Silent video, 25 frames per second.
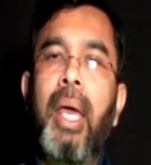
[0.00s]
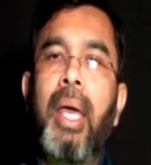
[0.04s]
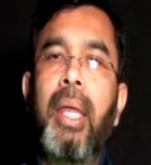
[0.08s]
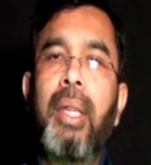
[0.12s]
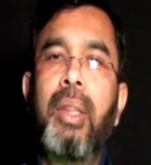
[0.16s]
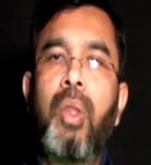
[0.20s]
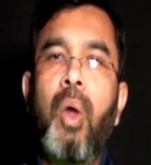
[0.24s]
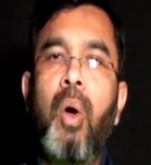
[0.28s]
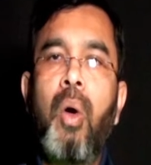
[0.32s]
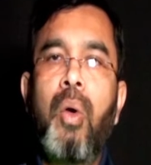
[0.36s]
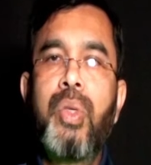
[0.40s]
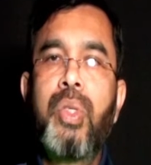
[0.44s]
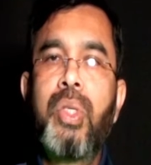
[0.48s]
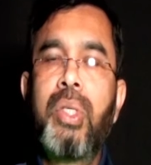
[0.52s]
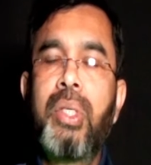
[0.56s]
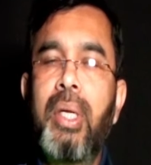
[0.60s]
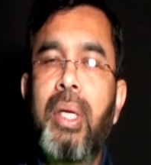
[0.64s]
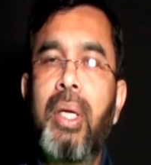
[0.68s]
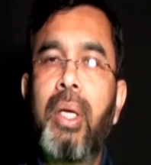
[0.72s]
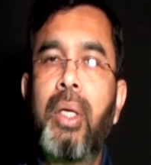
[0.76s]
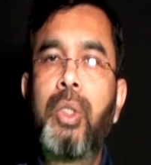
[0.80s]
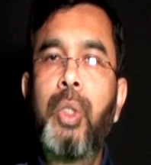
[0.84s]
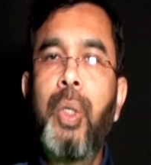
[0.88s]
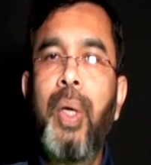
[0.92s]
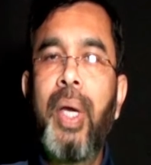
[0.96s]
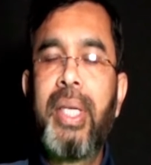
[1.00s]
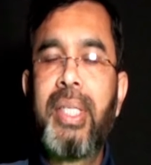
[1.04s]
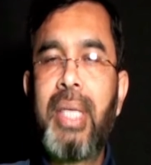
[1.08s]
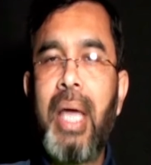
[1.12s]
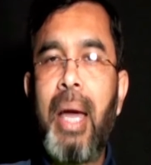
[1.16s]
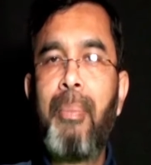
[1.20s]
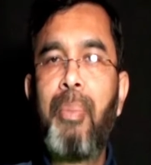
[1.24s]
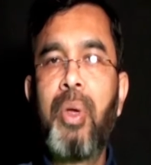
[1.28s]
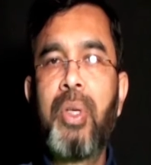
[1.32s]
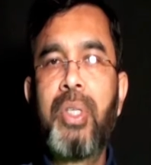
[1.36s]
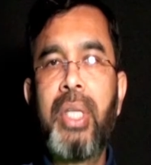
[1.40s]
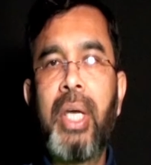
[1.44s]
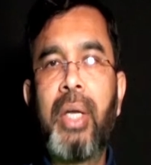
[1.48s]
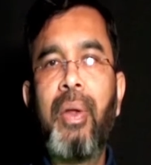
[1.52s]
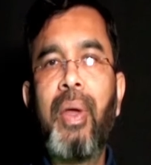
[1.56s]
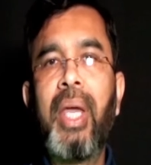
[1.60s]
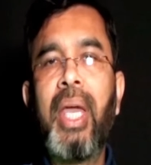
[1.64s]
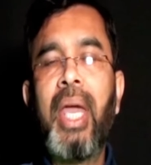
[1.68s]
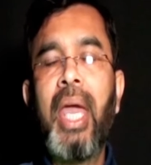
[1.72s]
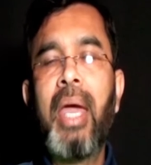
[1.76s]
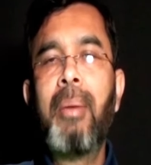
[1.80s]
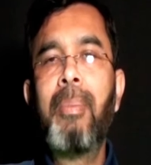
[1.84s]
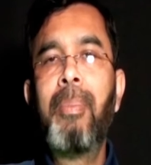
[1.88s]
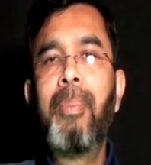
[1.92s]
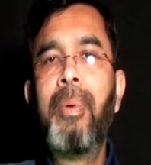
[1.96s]
In those two examples that we
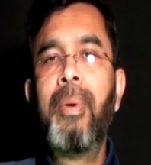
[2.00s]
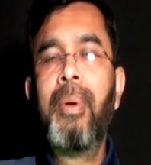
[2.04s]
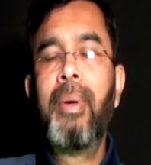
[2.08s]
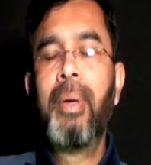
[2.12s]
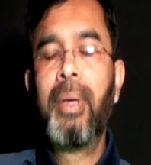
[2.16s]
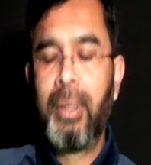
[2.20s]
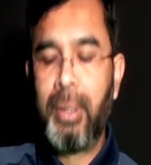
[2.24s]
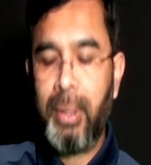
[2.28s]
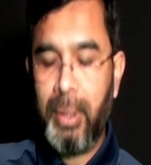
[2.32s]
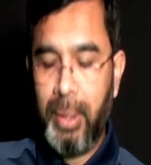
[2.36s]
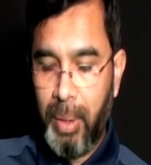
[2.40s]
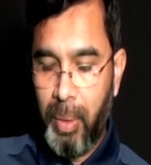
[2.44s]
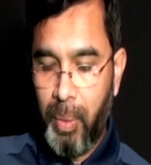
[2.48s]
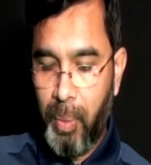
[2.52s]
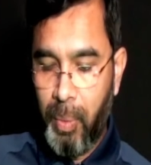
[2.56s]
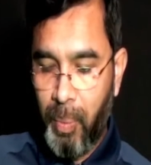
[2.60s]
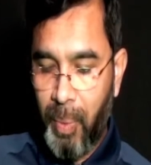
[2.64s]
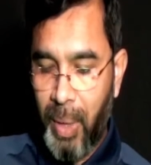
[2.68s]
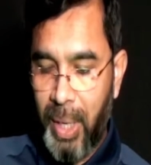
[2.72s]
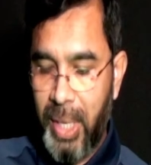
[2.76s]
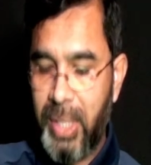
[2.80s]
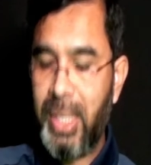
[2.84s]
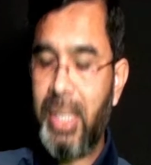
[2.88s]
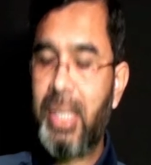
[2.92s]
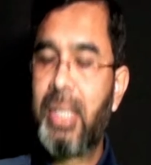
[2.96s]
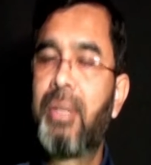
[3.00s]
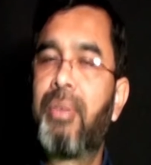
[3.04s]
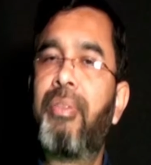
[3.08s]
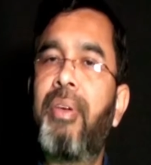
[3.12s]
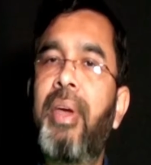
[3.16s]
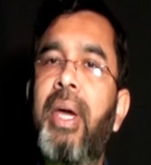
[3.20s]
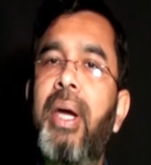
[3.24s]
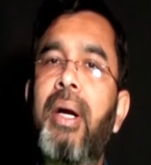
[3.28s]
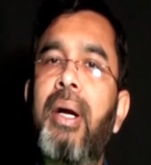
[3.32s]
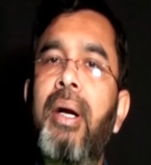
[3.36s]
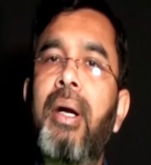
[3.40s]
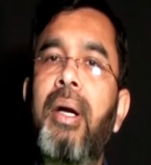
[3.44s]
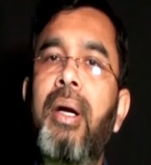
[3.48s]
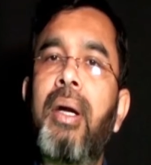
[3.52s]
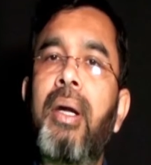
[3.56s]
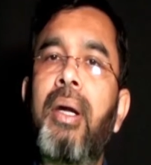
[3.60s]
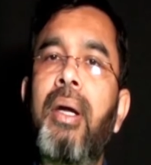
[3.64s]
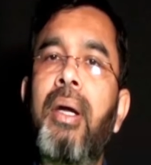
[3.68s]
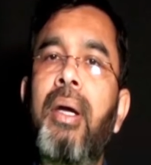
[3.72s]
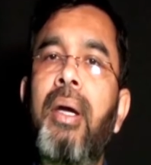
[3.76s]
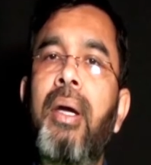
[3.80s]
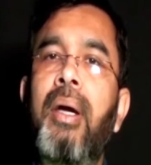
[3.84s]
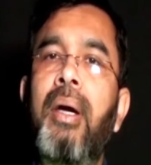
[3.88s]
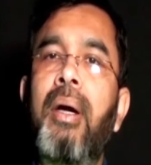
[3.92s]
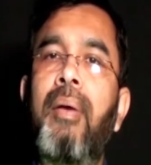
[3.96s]
gave, one is a sphere
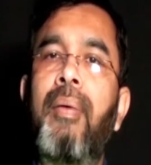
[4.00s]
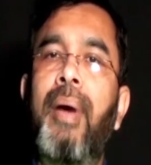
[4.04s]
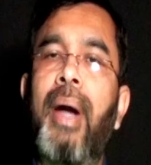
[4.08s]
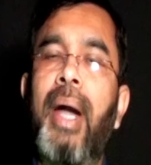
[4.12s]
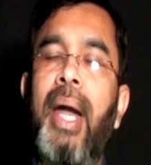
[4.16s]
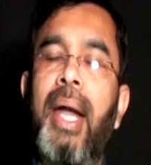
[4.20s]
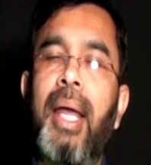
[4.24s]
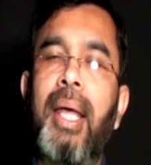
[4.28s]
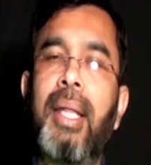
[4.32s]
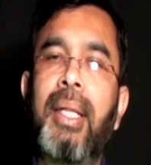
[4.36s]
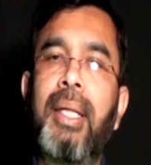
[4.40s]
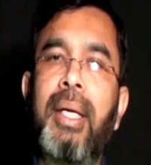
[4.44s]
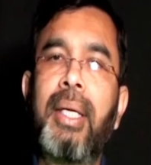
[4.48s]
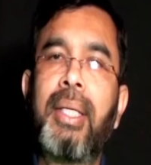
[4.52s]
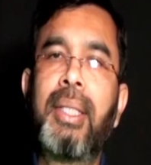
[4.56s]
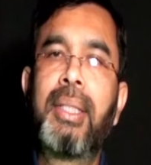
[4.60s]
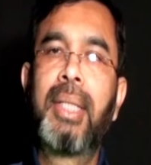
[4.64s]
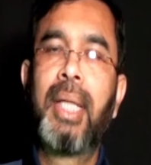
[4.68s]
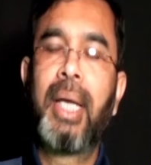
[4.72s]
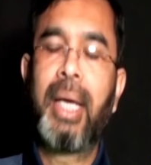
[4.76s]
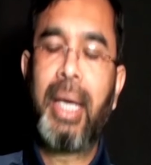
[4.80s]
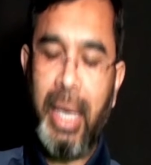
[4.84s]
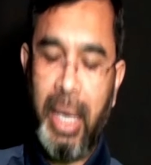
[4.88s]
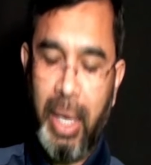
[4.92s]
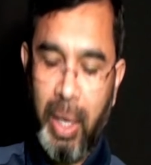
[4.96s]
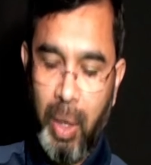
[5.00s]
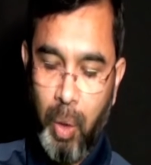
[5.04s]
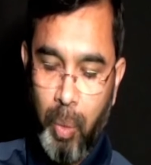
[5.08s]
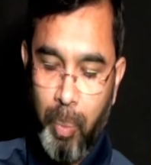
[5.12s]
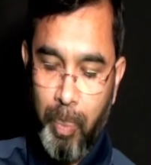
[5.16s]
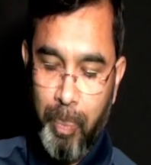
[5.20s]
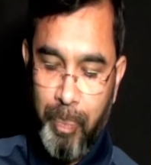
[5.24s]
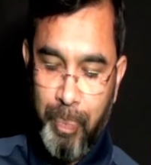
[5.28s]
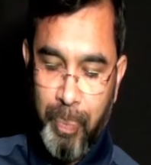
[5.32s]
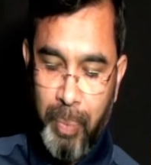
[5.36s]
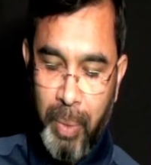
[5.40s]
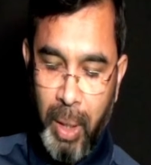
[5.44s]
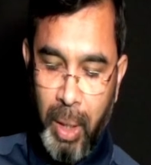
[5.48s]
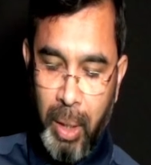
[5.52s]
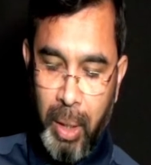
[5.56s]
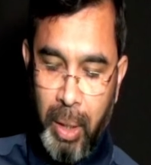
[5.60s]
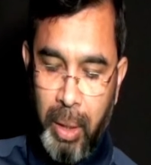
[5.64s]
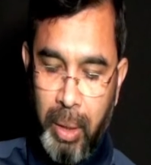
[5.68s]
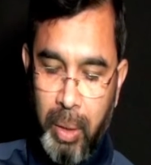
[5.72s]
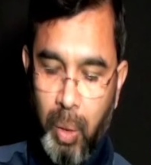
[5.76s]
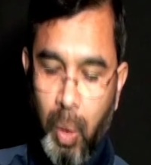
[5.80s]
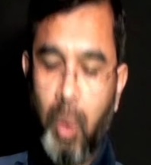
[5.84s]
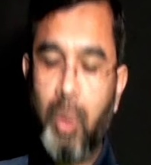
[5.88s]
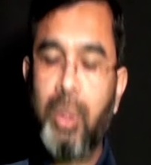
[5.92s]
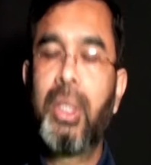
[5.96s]
or another is the cube,
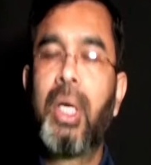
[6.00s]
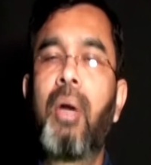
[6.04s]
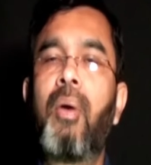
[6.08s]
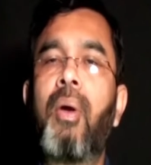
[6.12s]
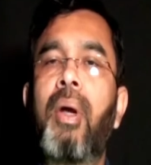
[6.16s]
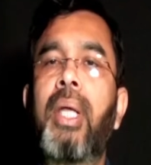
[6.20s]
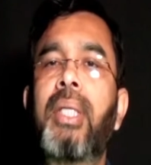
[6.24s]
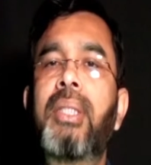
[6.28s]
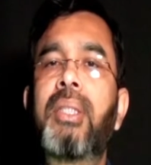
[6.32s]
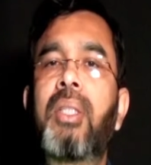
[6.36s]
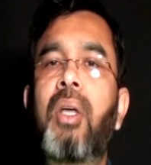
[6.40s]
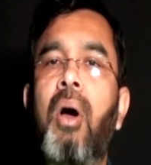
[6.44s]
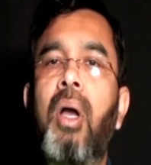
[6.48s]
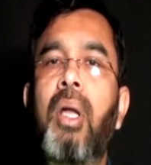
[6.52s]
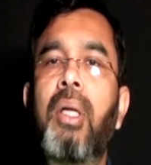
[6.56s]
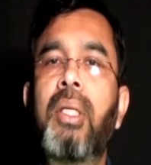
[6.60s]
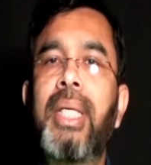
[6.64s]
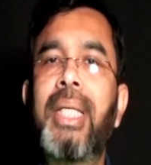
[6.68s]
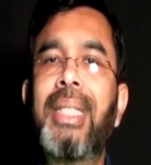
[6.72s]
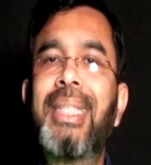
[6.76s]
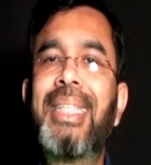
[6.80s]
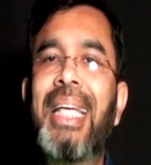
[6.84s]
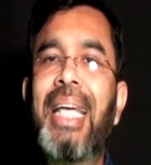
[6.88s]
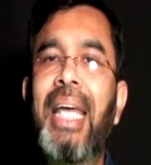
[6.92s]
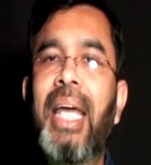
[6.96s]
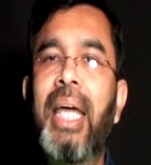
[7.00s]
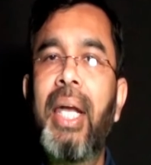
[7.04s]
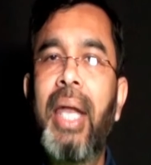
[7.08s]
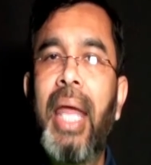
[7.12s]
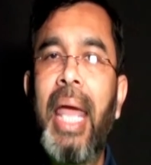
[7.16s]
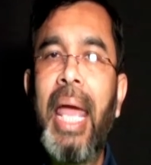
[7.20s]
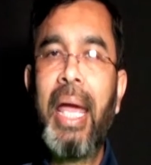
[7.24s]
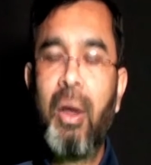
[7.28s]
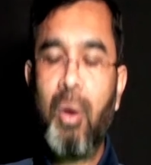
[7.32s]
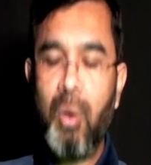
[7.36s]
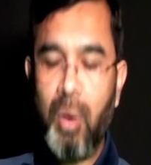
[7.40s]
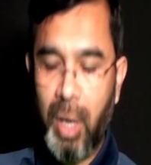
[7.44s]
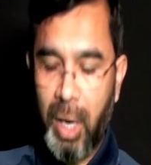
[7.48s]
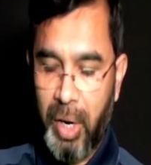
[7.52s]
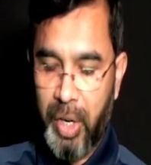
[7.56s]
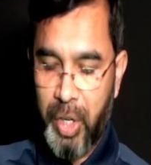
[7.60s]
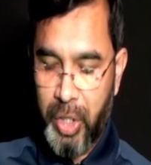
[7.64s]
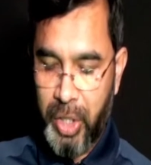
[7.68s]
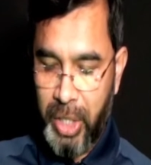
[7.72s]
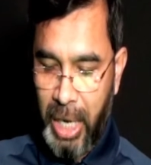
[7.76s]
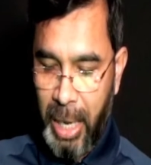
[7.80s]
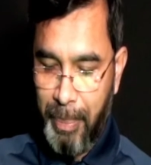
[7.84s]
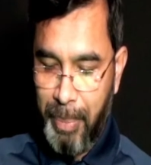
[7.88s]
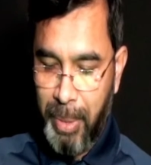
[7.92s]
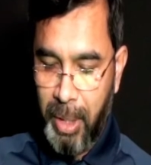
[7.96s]
those are what is called these regular
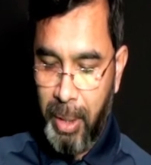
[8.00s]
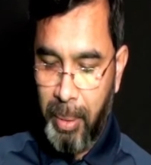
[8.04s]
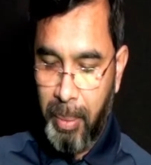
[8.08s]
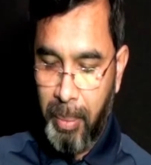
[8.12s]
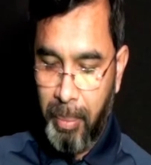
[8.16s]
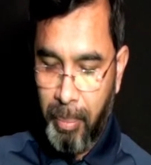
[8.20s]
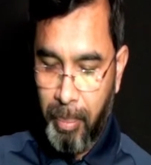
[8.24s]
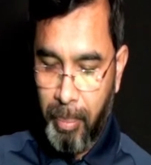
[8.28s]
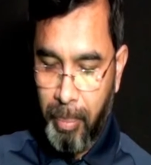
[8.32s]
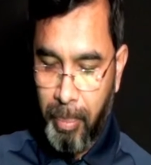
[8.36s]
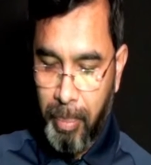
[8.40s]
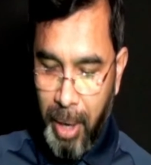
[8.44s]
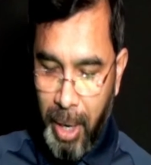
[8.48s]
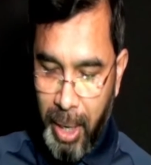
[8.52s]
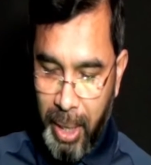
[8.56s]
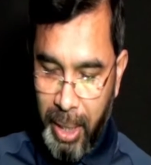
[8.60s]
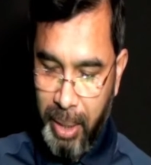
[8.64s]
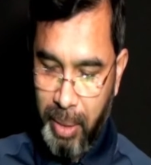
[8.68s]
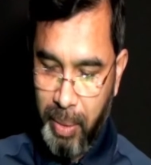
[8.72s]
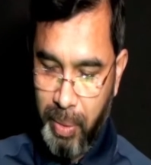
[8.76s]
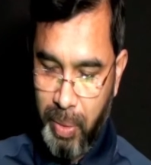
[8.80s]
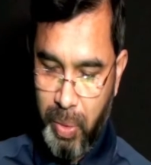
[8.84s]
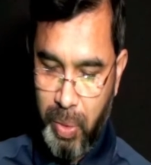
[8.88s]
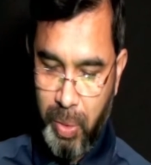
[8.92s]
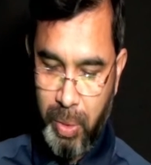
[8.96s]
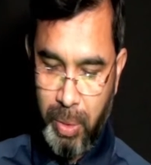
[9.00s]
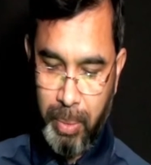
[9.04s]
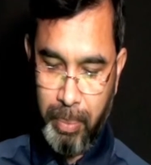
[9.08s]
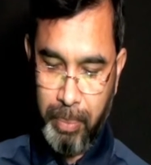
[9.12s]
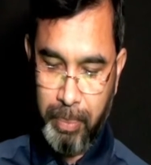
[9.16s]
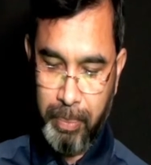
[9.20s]
shaped particles.